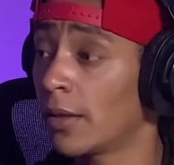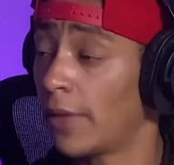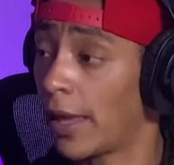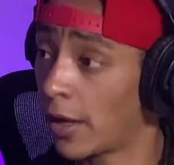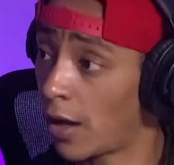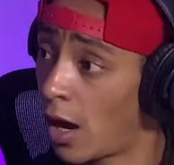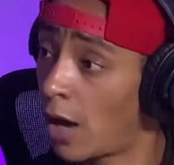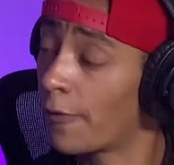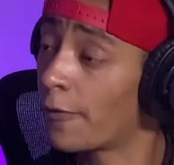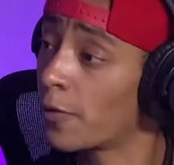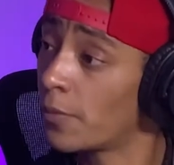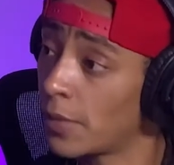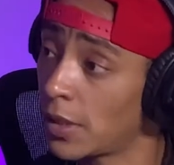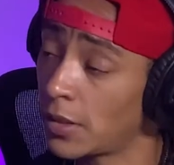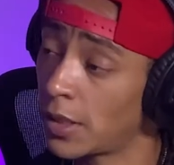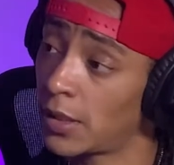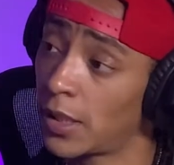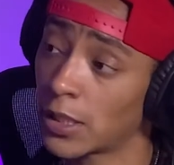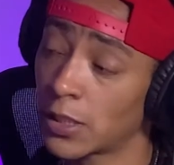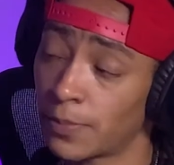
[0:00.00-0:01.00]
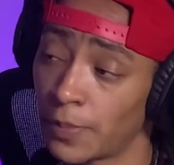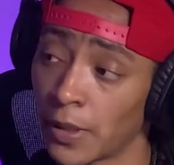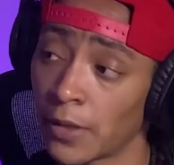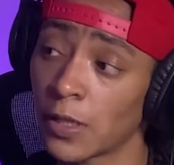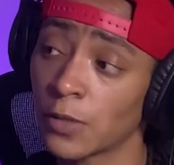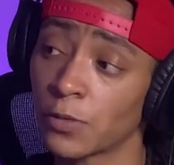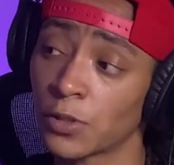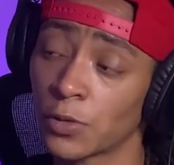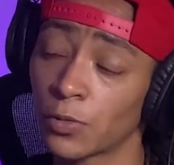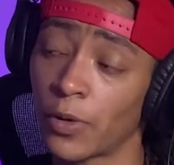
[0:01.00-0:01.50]
they offer me that
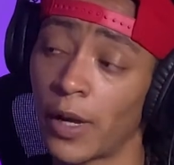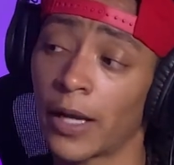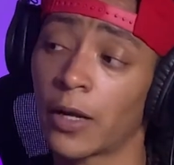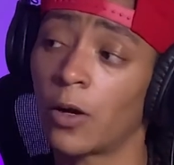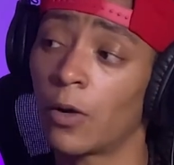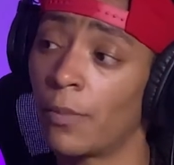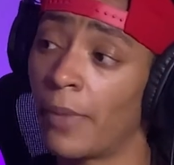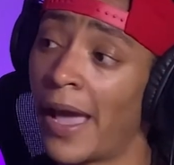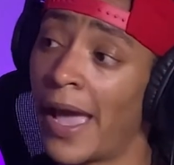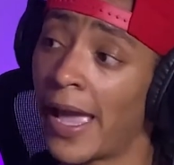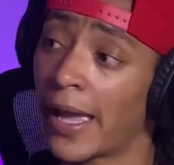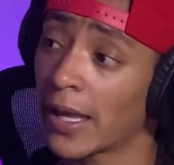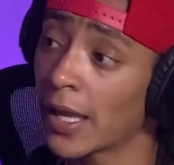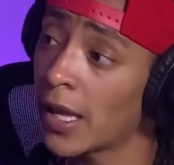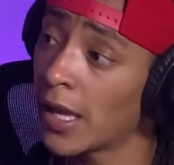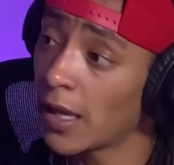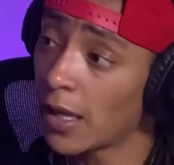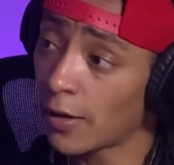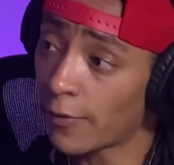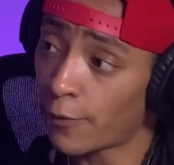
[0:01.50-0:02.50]
experience, which is why I go back.